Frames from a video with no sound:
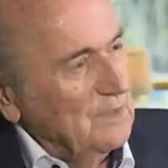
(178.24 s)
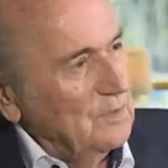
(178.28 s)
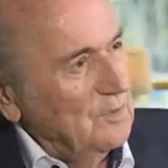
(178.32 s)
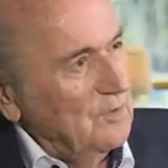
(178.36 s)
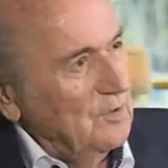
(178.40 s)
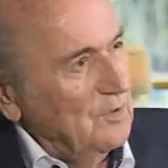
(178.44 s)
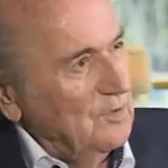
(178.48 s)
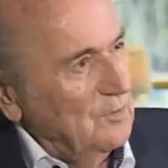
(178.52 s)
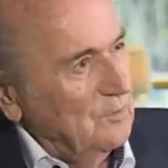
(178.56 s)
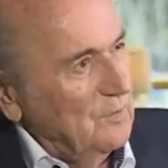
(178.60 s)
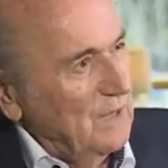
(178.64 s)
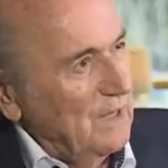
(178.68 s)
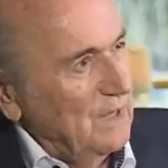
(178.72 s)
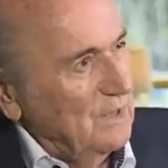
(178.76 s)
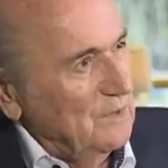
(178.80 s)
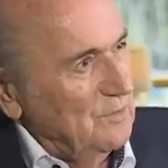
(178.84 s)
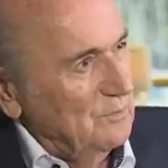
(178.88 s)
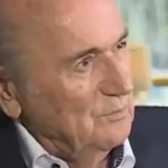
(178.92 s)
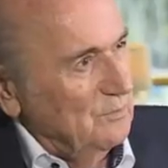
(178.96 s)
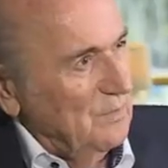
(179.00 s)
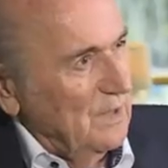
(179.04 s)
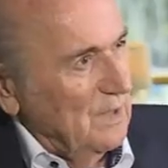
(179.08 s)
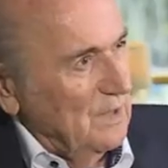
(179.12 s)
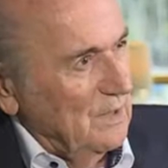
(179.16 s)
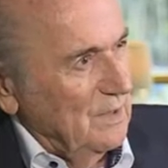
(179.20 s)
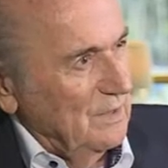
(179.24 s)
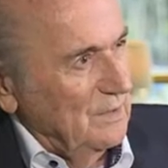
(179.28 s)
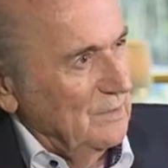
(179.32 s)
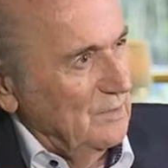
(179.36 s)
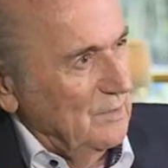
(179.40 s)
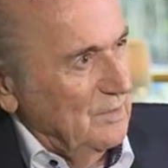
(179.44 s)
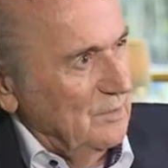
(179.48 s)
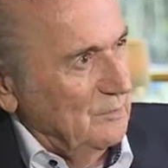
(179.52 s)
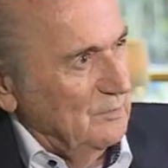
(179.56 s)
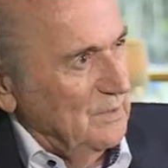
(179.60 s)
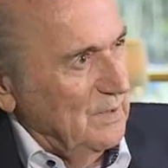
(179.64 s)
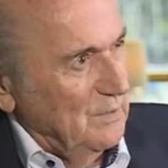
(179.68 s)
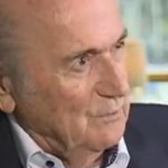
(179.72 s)
By
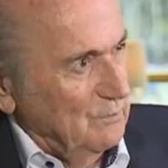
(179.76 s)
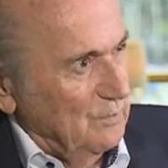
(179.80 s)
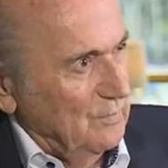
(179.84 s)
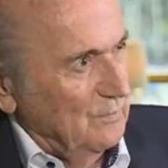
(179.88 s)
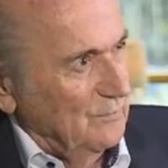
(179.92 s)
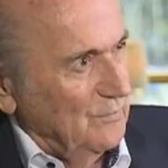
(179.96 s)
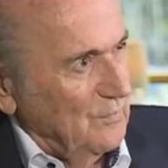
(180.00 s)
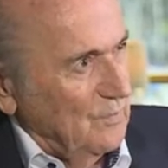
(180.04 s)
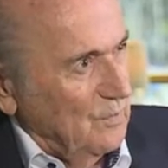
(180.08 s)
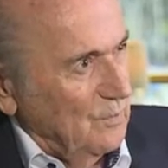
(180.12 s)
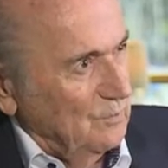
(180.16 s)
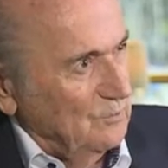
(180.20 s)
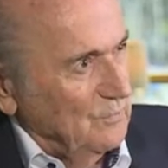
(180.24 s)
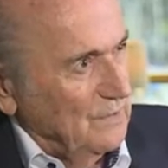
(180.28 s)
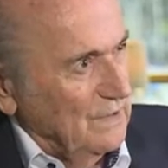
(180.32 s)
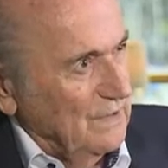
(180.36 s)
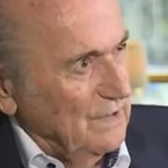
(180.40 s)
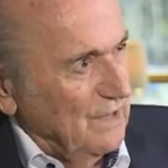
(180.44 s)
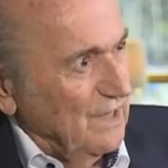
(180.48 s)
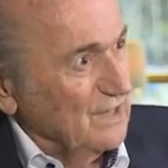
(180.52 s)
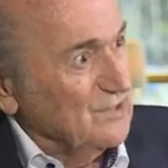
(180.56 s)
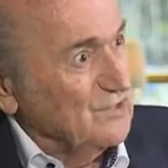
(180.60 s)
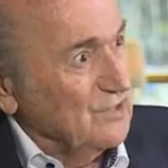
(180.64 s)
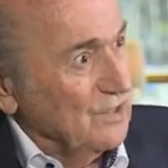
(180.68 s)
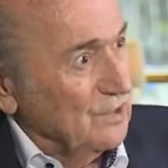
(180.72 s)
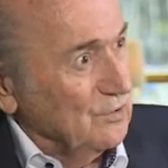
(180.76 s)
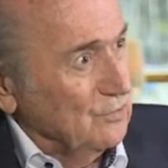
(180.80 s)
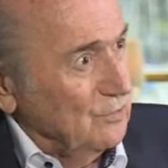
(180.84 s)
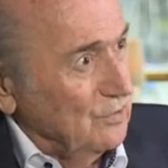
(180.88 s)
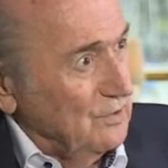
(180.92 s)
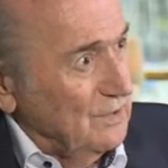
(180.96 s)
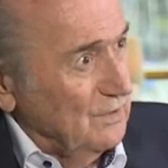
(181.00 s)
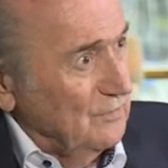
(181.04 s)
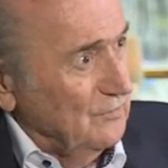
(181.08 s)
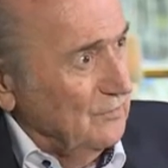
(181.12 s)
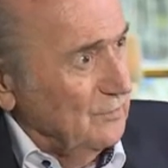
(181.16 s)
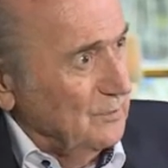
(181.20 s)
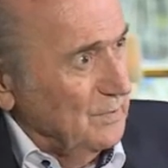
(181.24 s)
people from the
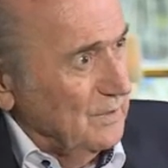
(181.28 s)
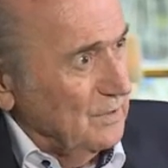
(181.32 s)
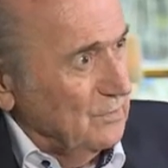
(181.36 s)
executive,